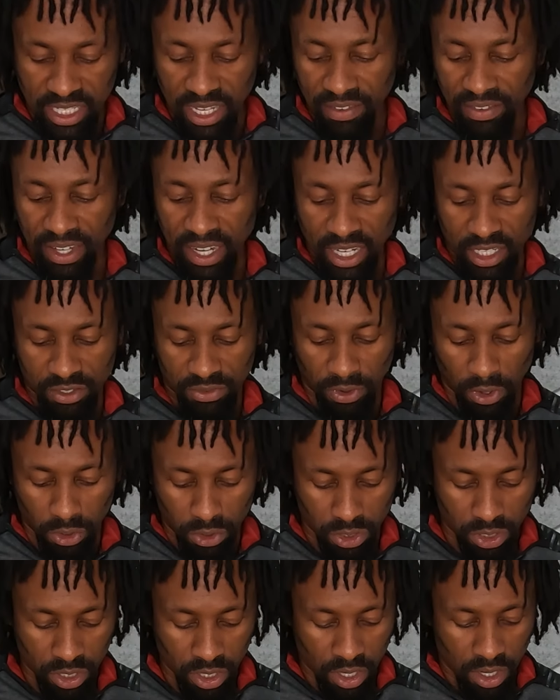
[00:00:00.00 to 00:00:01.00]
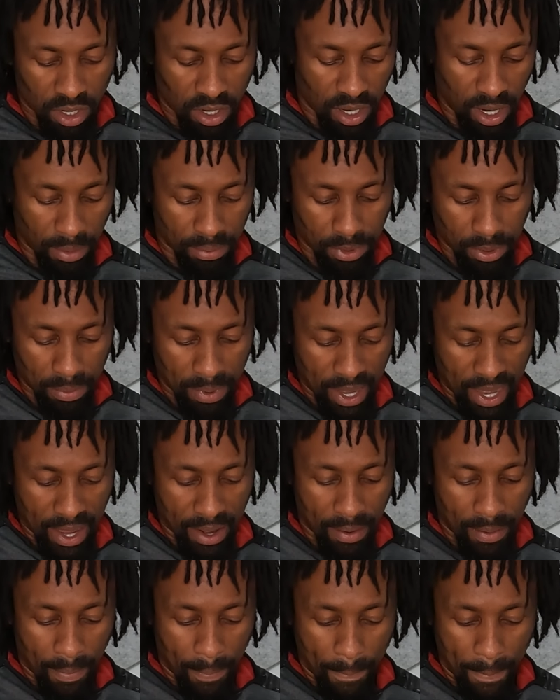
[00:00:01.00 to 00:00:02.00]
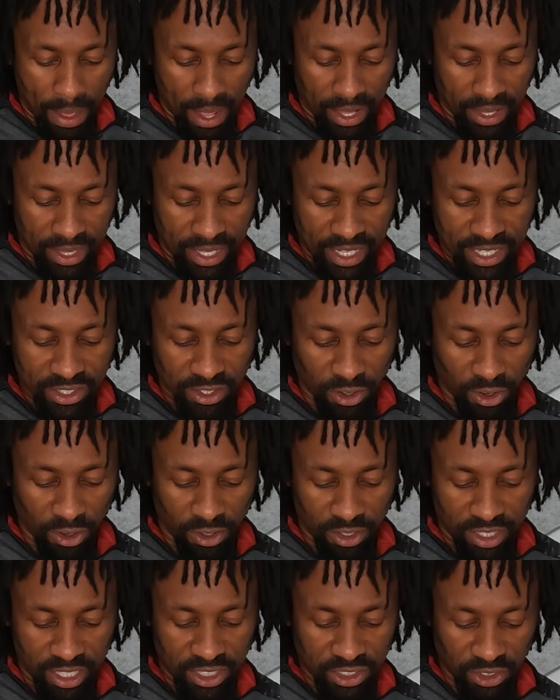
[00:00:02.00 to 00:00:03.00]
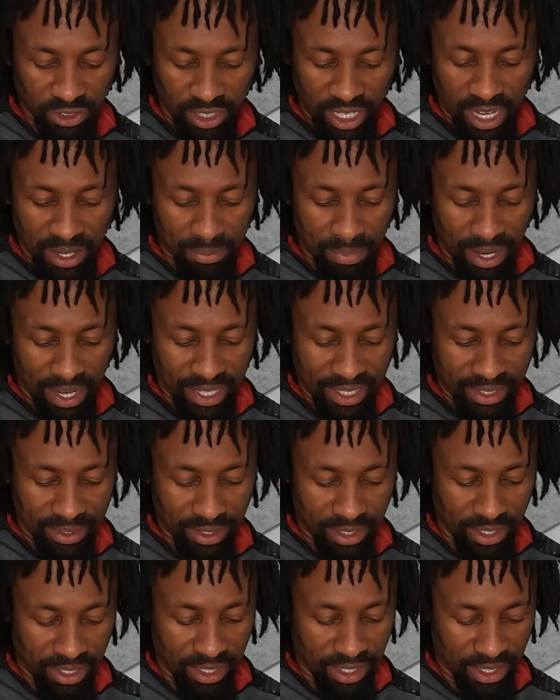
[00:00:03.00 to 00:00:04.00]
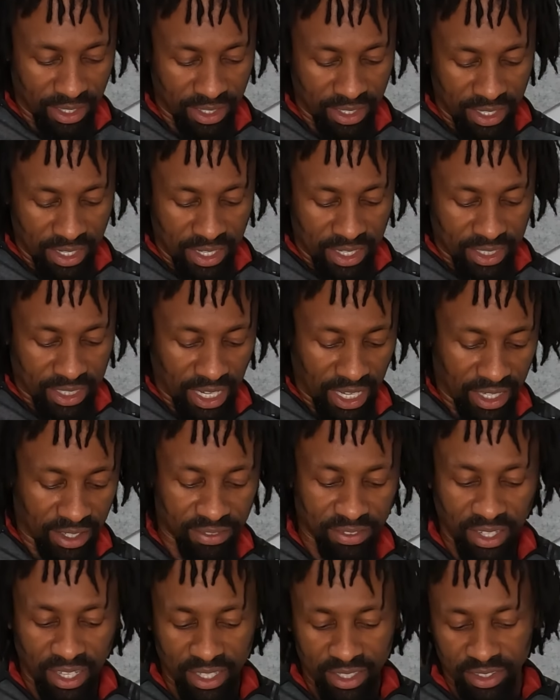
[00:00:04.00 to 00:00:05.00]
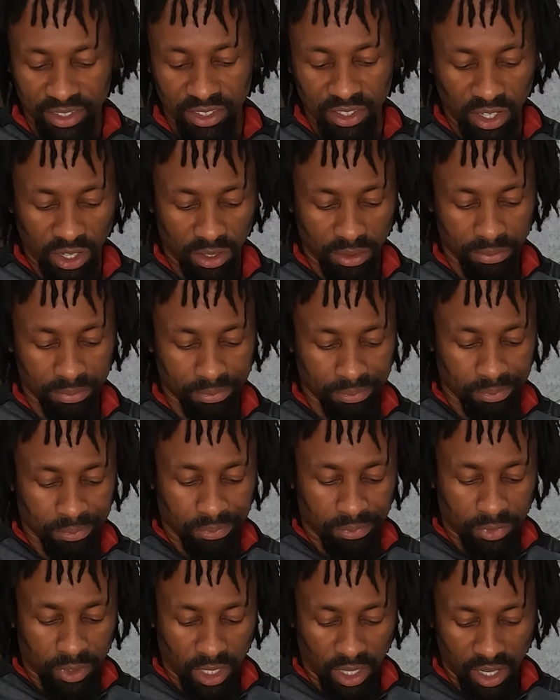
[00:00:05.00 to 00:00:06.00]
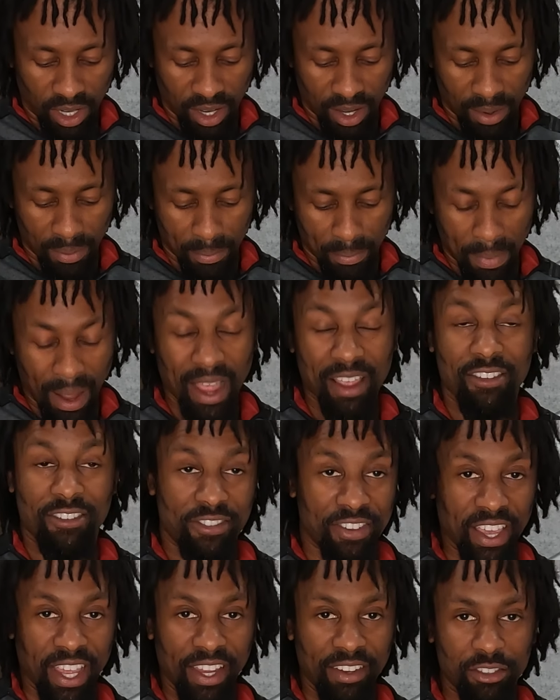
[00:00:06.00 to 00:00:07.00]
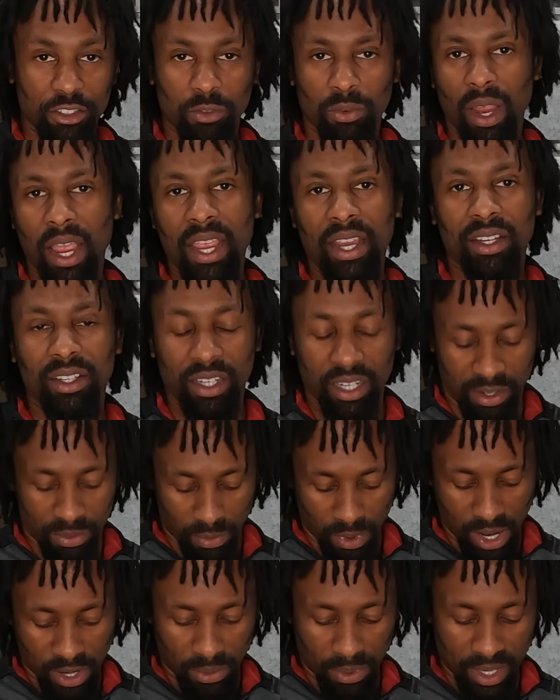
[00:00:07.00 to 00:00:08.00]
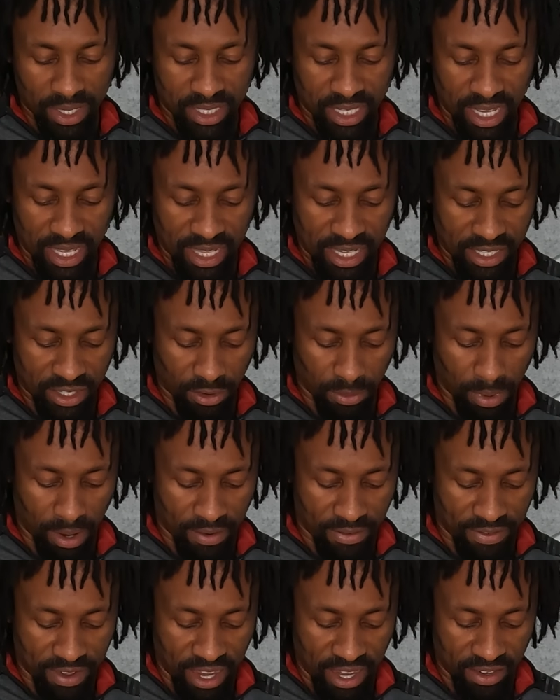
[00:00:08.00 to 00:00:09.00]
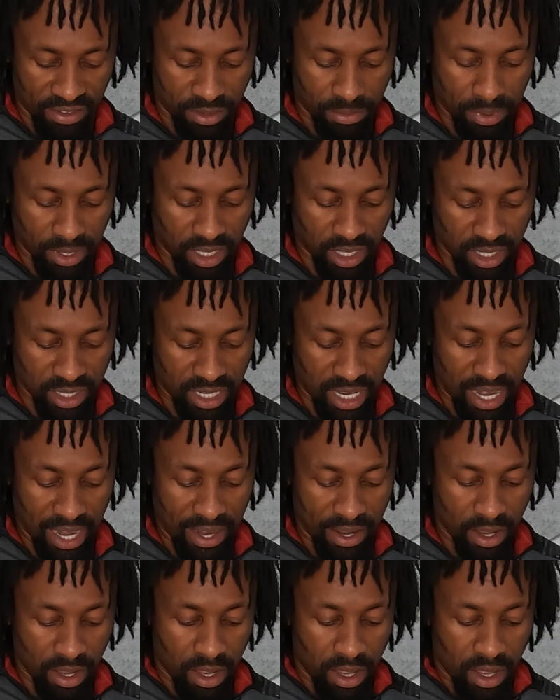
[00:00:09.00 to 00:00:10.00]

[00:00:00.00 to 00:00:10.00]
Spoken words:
70X first, up the bat, man, these are like my kind of like, my faves, right? And why do I say these are my faves? Because I